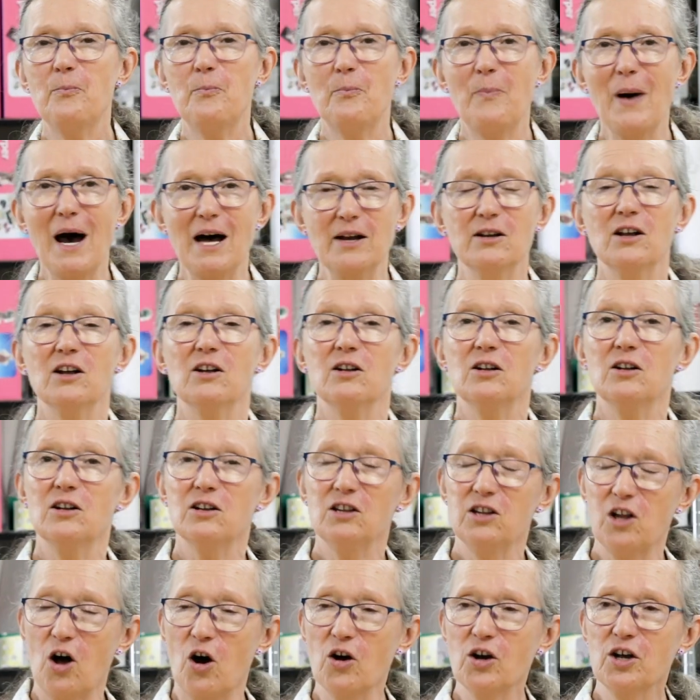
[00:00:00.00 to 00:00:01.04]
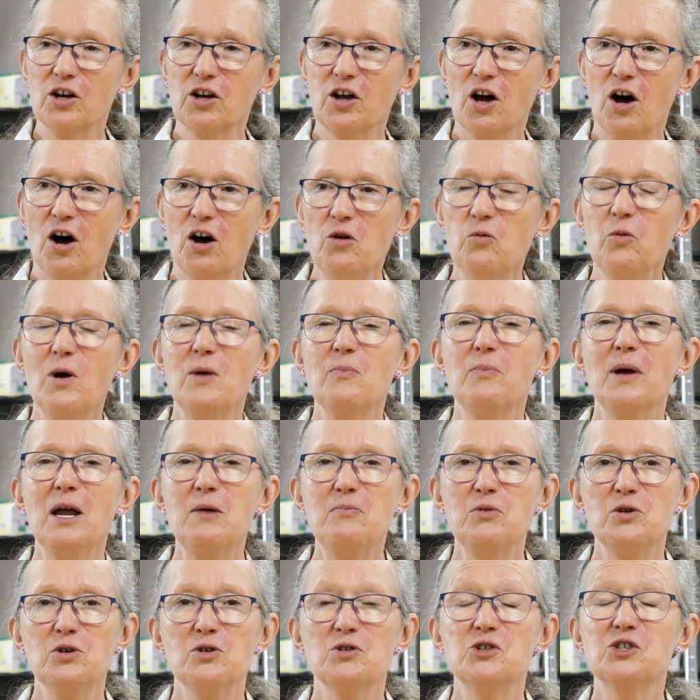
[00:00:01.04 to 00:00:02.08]
But long ago, when
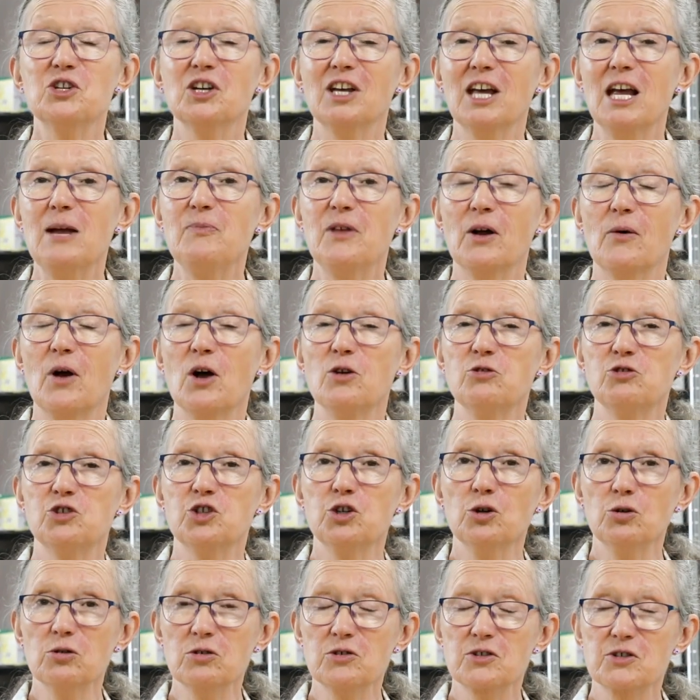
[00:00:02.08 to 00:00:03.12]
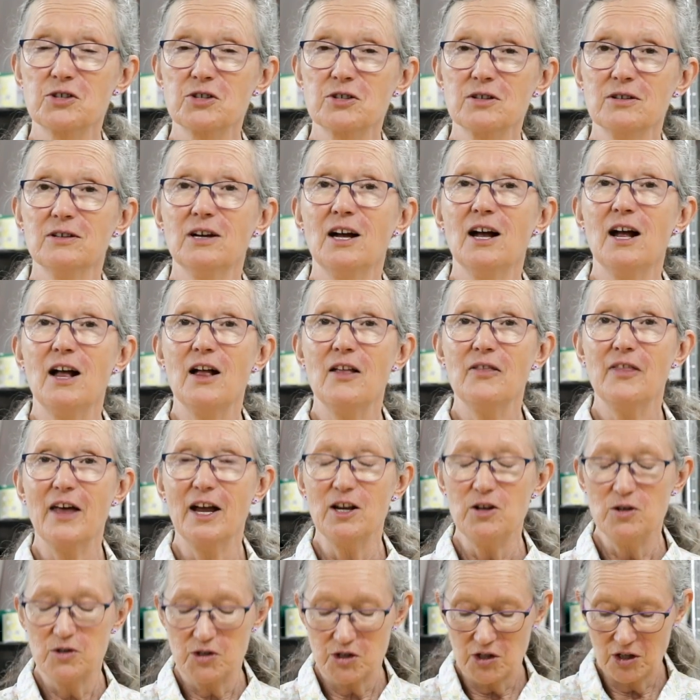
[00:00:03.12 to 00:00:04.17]
people used to keep their own chooks, they
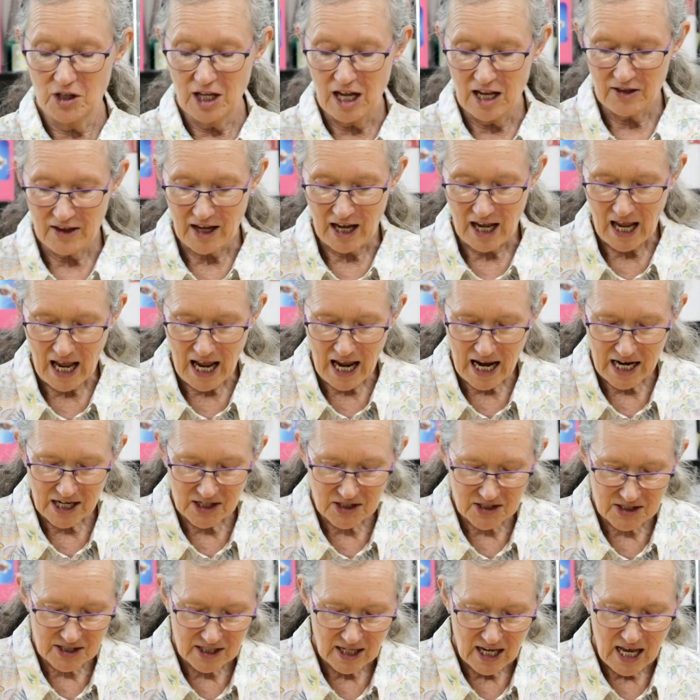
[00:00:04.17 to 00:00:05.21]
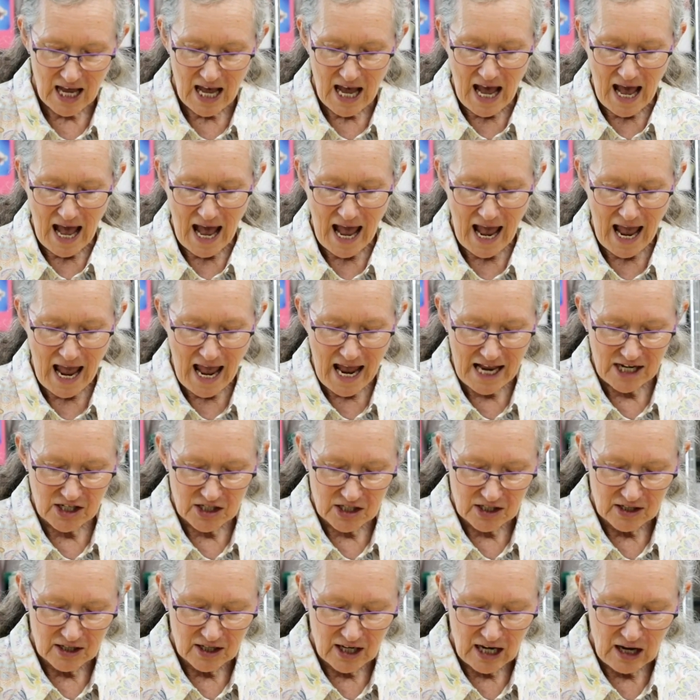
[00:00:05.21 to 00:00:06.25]
used to get their eggs, and
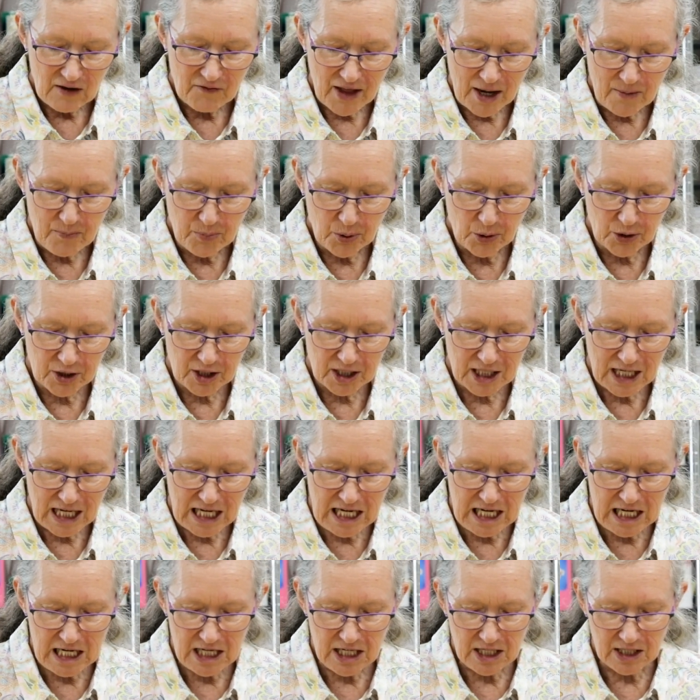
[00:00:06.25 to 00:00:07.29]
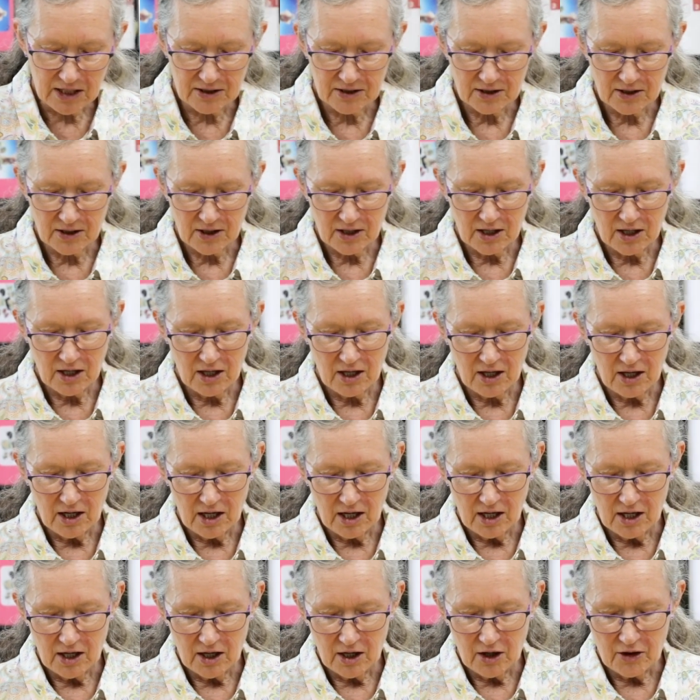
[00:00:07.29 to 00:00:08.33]
if they put it in
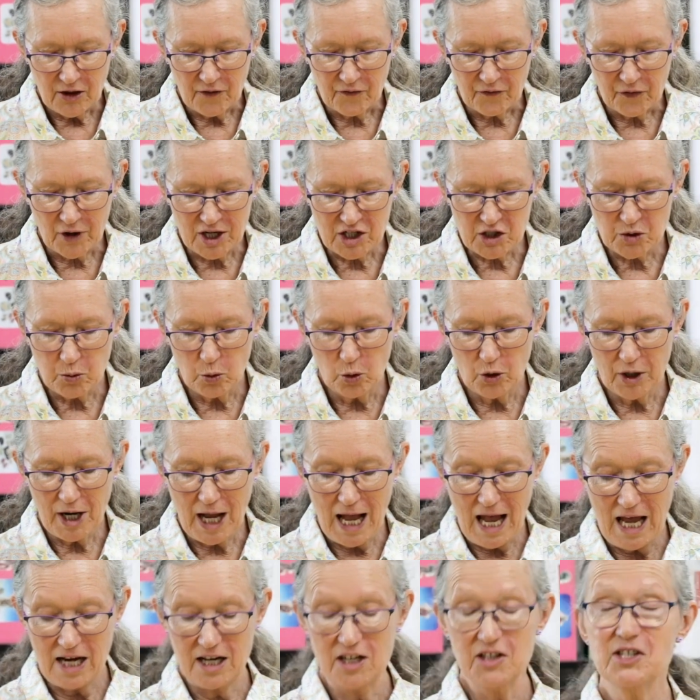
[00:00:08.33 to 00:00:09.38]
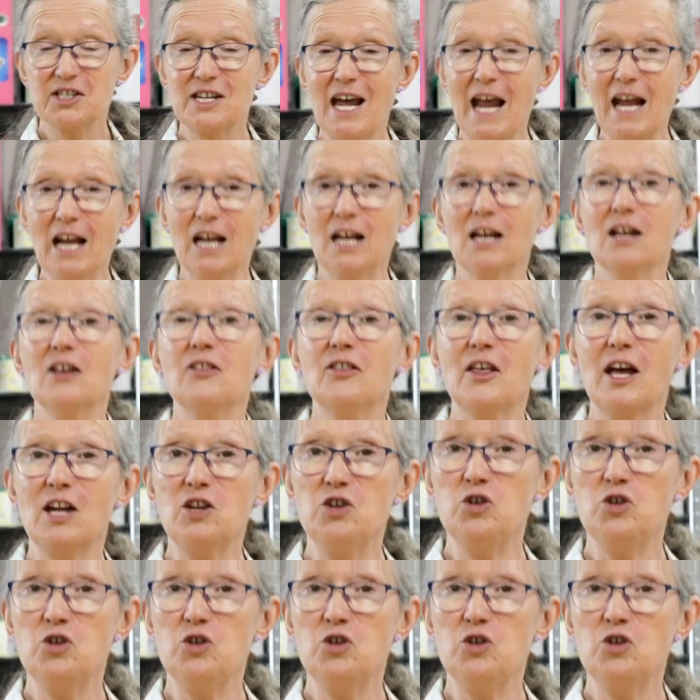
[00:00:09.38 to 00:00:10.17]
the fresh water and it sank, they